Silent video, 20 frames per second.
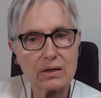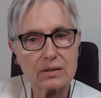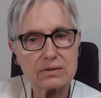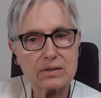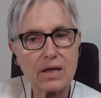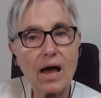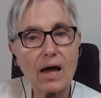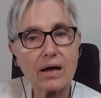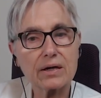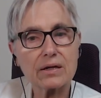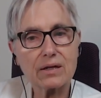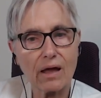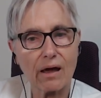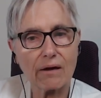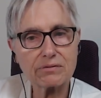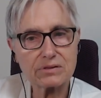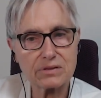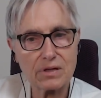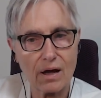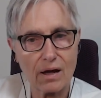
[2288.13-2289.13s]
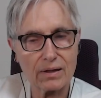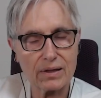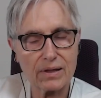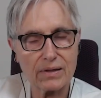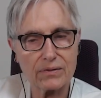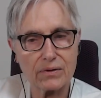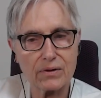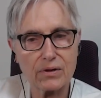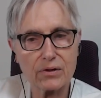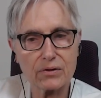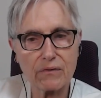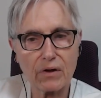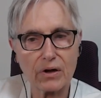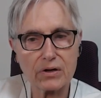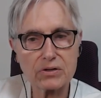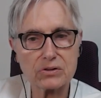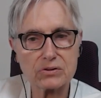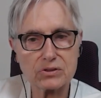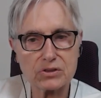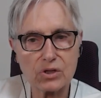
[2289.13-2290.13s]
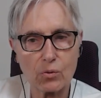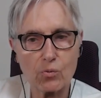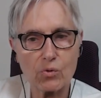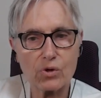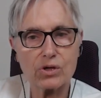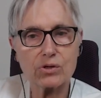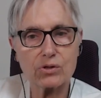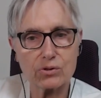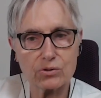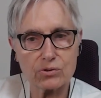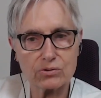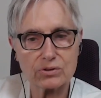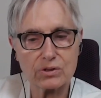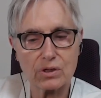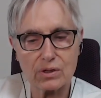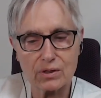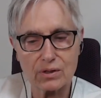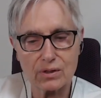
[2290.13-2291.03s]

Diet and lifestyle and the interventions that we use